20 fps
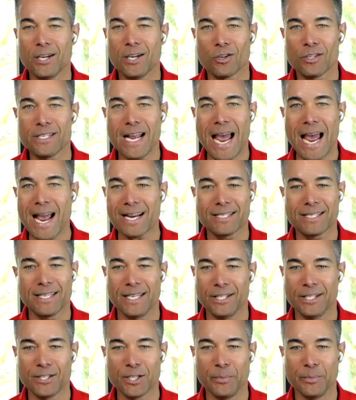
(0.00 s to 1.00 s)
or
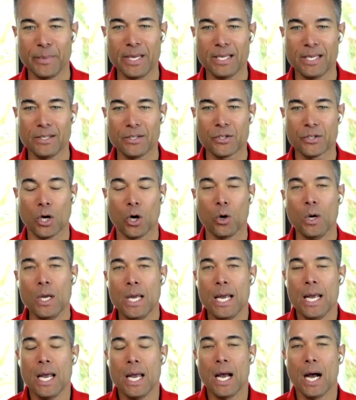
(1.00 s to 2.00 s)
taxing to me. So
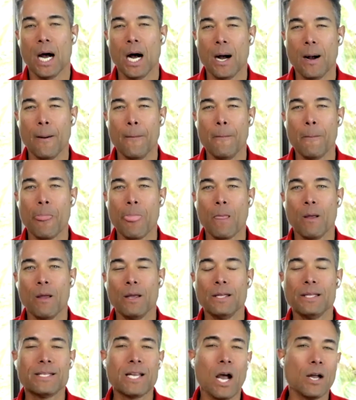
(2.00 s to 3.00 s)

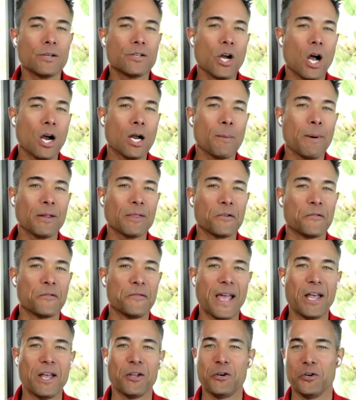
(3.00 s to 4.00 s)
talk about the
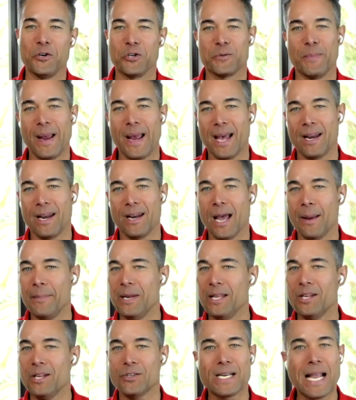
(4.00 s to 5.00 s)
failures, man. I
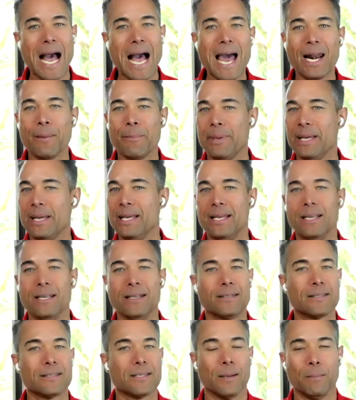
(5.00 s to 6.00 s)
mean, there's got to
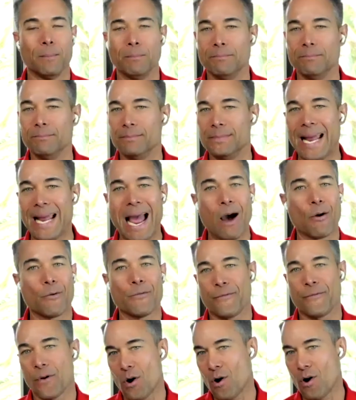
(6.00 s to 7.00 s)
be some
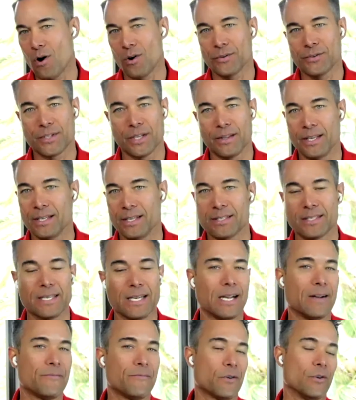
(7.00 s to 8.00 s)
downfall to this
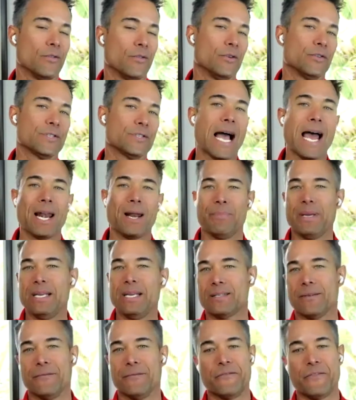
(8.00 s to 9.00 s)
stuff, or there's got to be
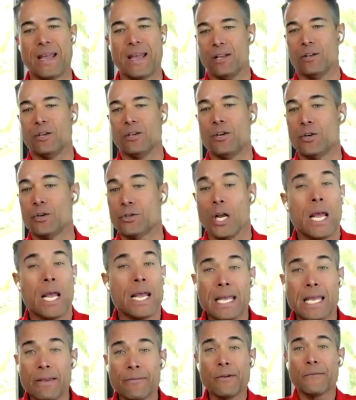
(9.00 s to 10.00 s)
some failures,
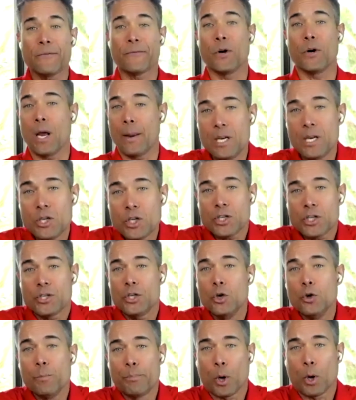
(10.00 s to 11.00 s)
even for, I mean, just
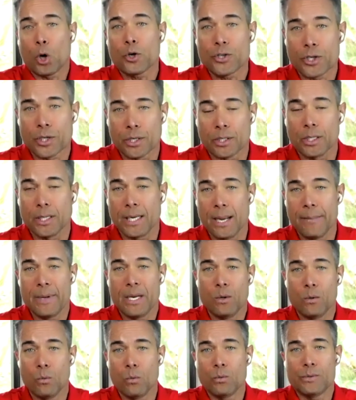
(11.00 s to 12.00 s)
you personally. I
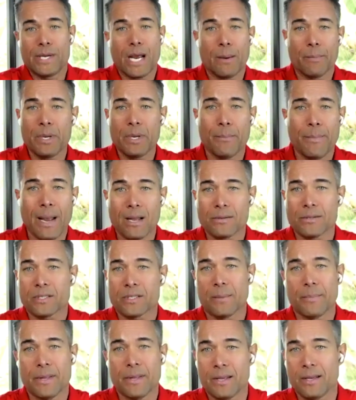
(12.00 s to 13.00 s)
mean, tell me about
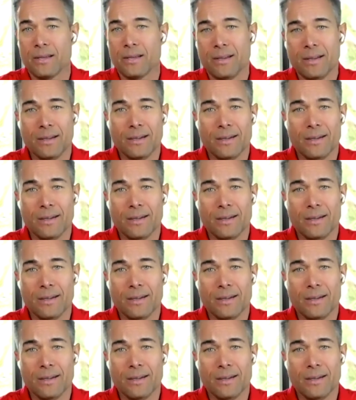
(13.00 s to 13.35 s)
some of the